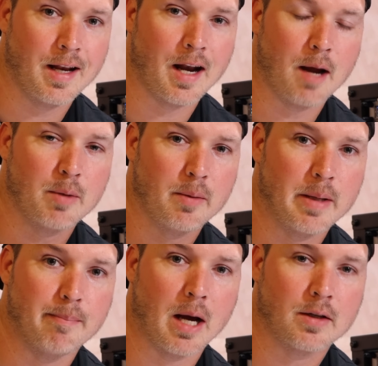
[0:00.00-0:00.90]
and I'm going to
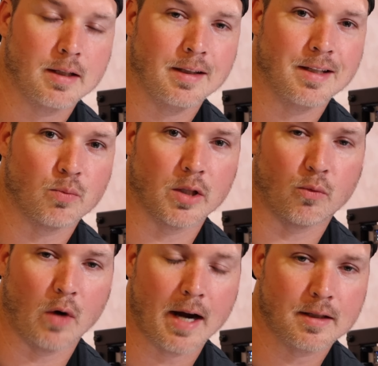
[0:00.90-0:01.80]
be mounting these with
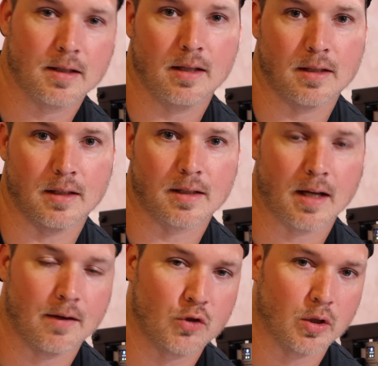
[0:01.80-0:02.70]
rack studs
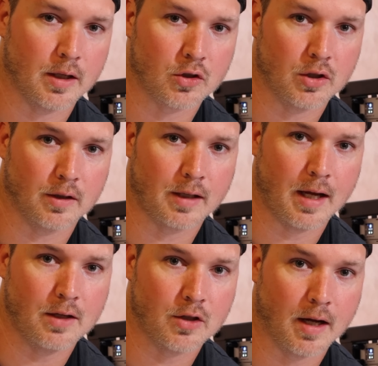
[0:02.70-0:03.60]
instead of traditional
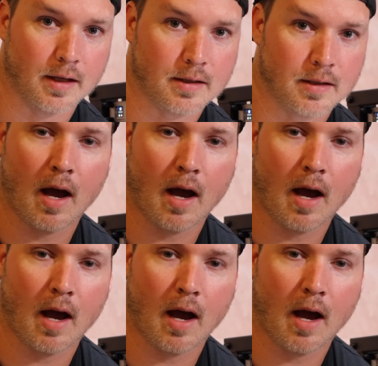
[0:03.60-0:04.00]
cage nuts.